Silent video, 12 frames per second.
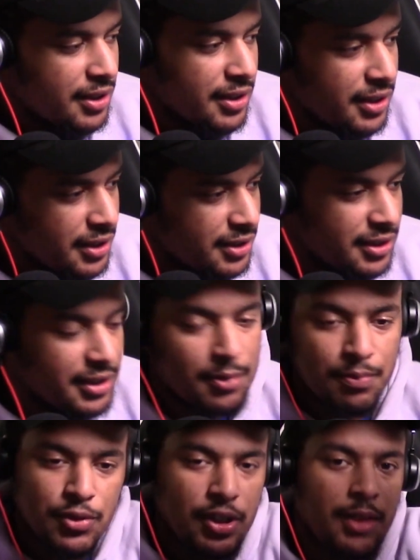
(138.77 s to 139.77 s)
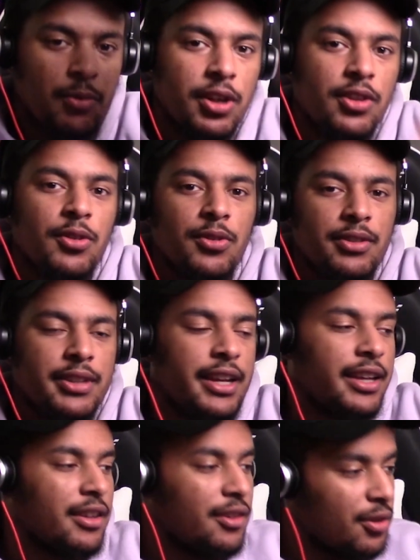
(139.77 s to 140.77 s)
They just need to drop one of those,
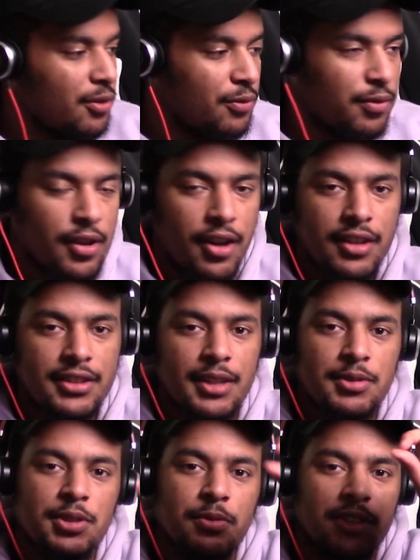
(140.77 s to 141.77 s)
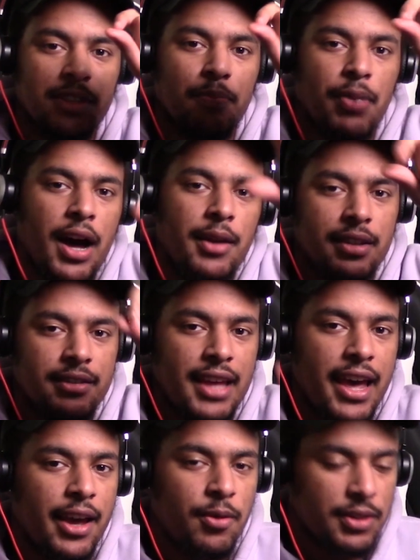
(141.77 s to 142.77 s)
like, vlog type shit where just pops a
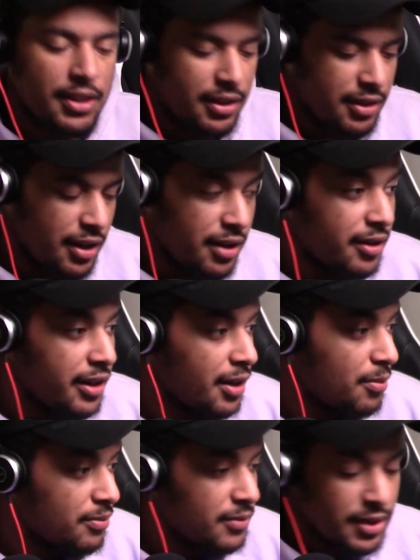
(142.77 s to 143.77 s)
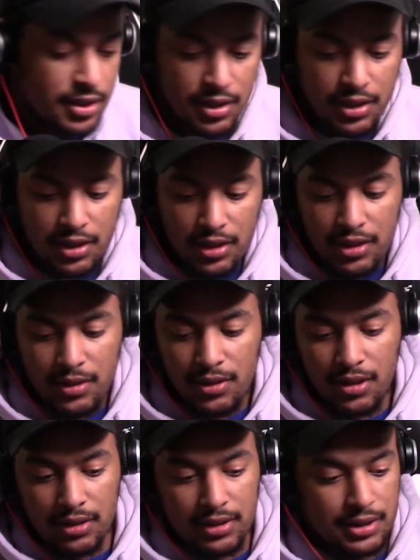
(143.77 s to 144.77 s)
tag with it. All right, I'm
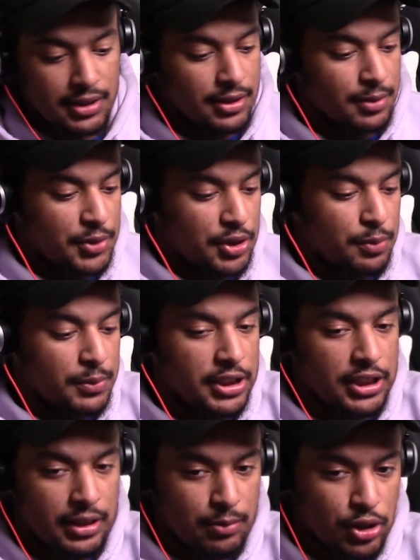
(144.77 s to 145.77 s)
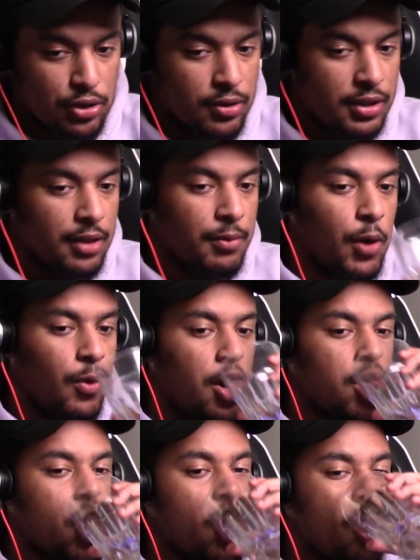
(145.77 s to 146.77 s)
thirsting a little bit too much here. I'm just going to get my
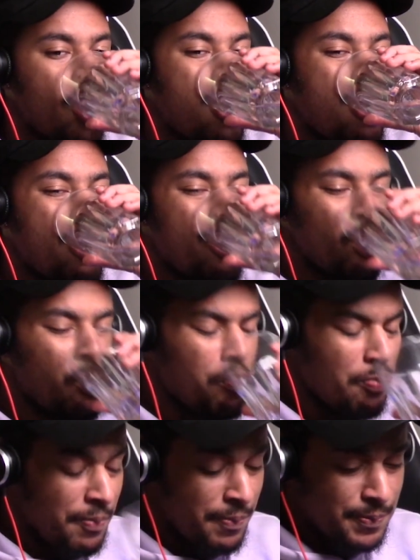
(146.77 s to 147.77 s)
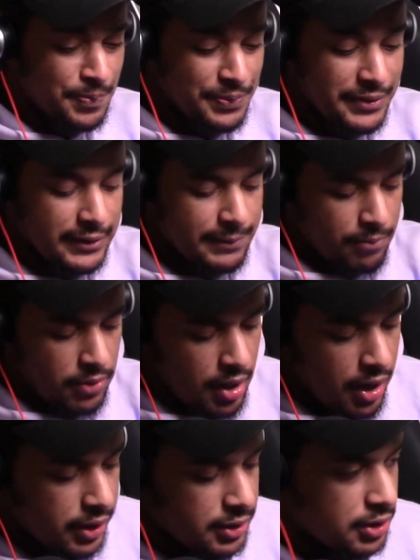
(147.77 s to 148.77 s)
water. All
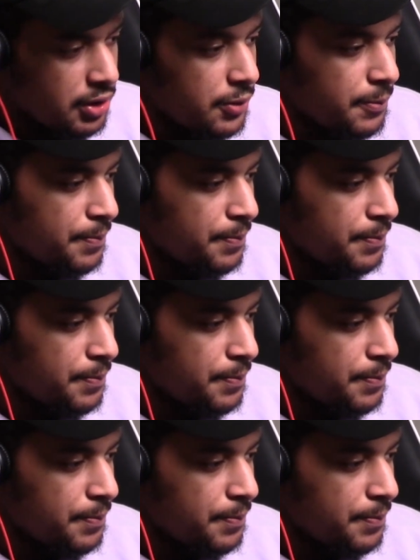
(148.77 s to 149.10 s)
right, listen to you.